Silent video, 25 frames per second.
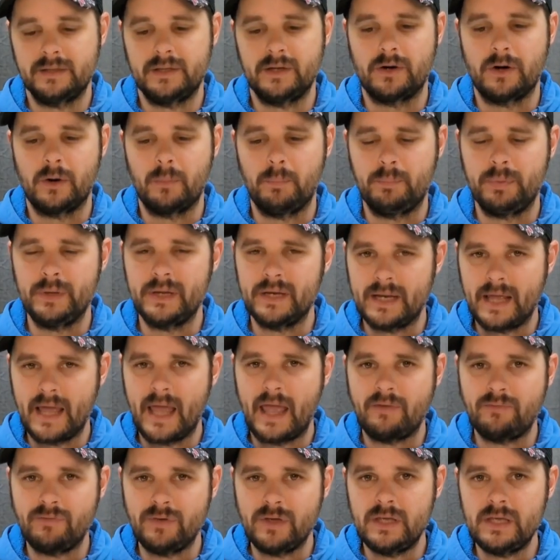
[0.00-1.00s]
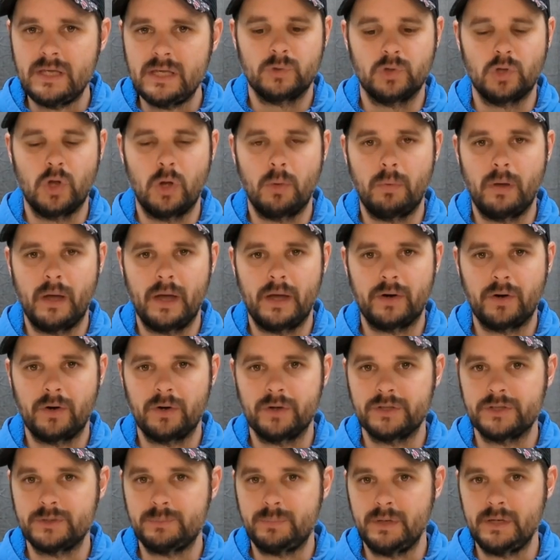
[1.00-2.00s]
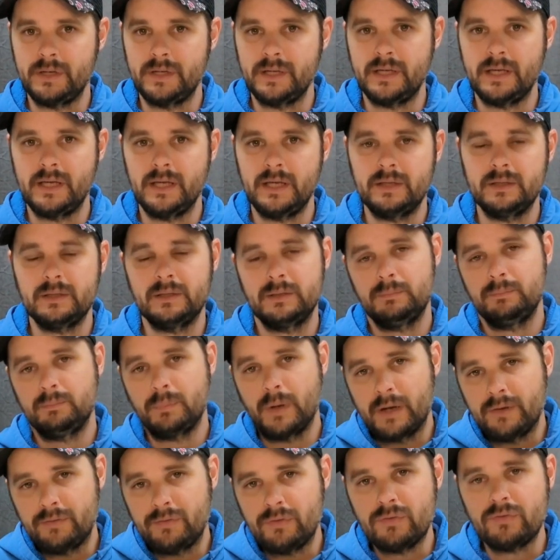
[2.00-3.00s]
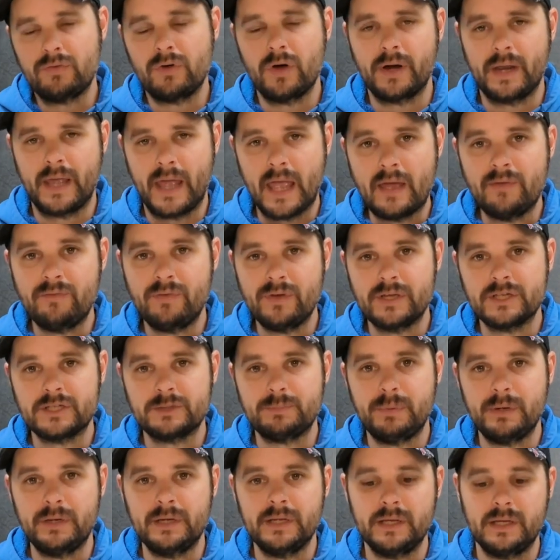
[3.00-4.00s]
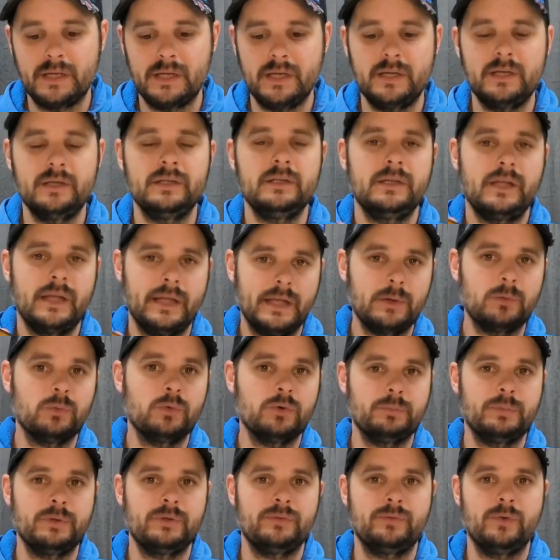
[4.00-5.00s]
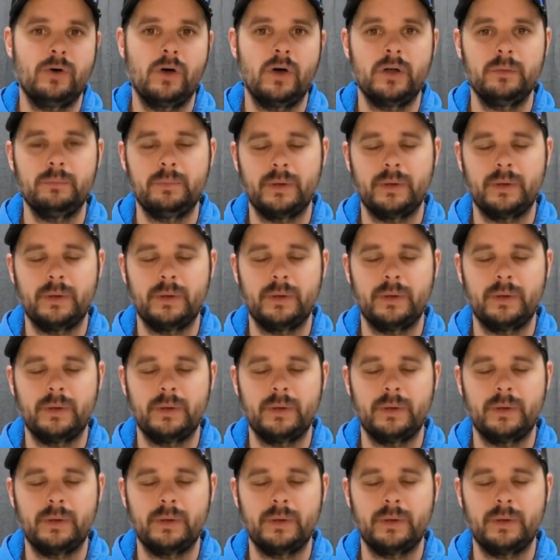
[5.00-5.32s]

They're a bit heavy, lob out on spinning gear, but if you've got heavier spinning gear, it would be fine.